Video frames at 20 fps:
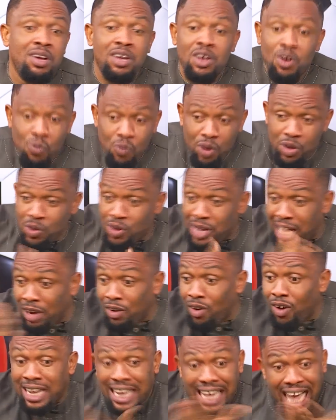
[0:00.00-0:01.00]
They when you
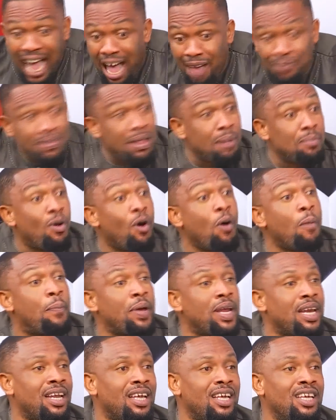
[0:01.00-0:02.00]
cannot carve them
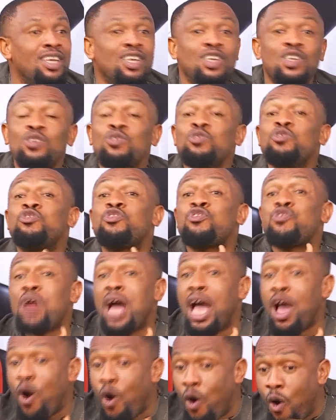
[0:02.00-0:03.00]
open, you try
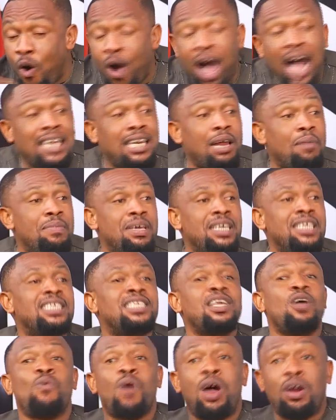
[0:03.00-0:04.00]
all other means.
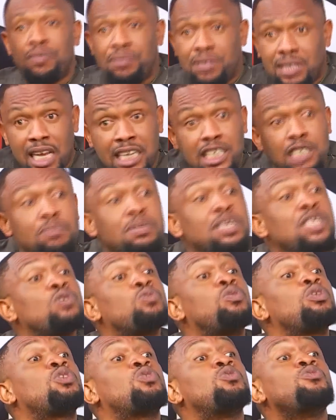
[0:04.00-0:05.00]
And one of such means
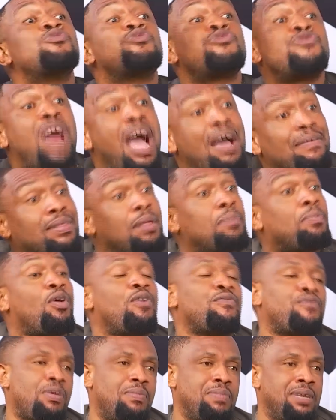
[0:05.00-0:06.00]
was to drive the ball
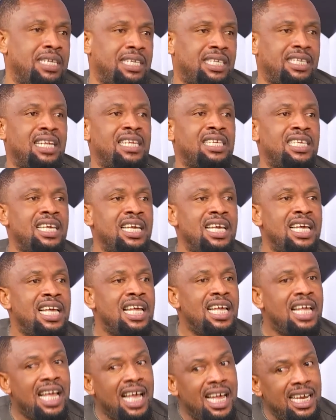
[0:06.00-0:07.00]
from distance.
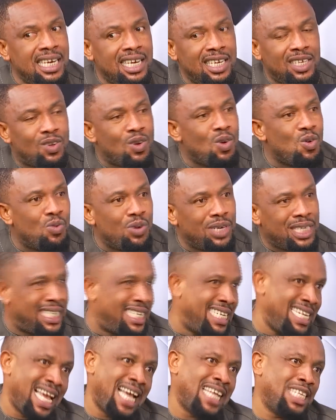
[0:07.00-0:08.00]
And this Luis
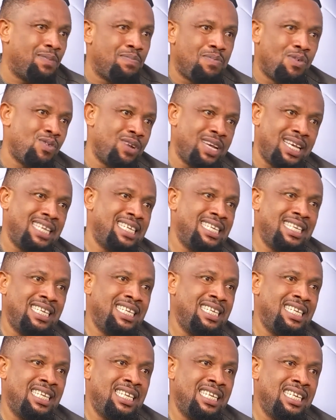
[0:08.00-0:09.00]
Diaz boy. Oh
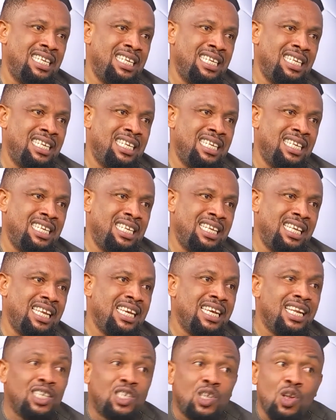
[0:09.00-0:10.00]
boy. Player.
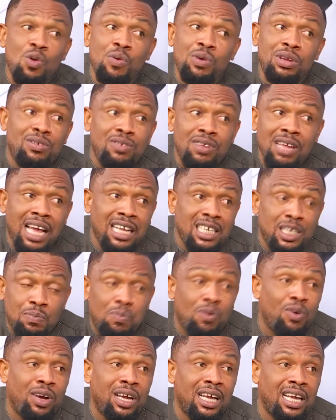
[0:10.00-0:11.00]
This Luis Diaz
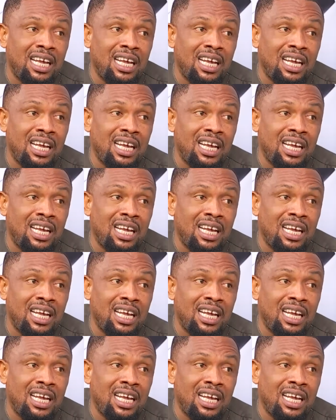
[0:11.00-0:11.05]
boy.